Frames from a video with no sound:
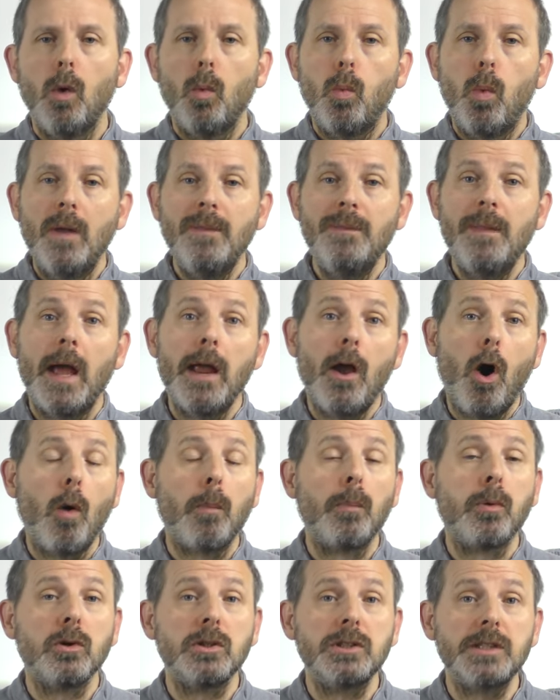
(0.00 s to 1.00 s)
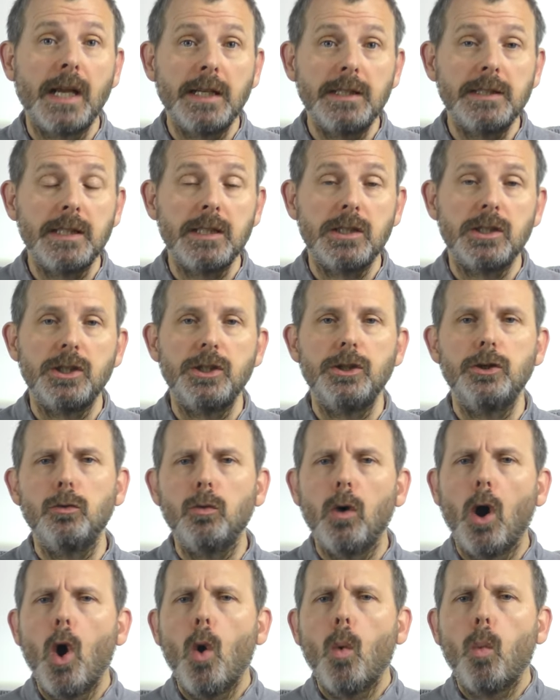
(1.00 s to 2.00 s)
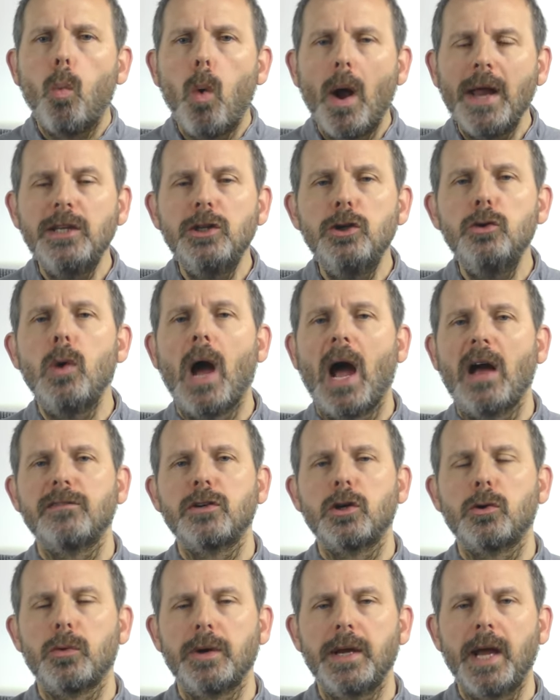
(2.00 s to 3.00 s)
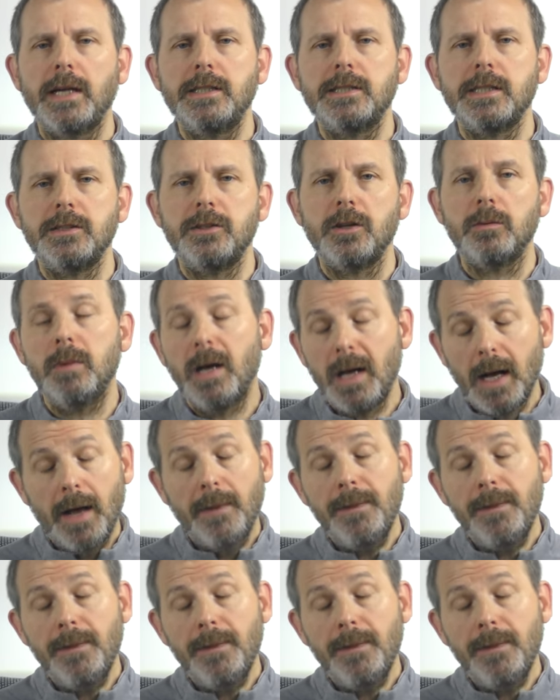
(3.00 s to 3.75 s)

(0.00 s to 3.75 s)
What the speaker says: when they are presented to you, when you have created them.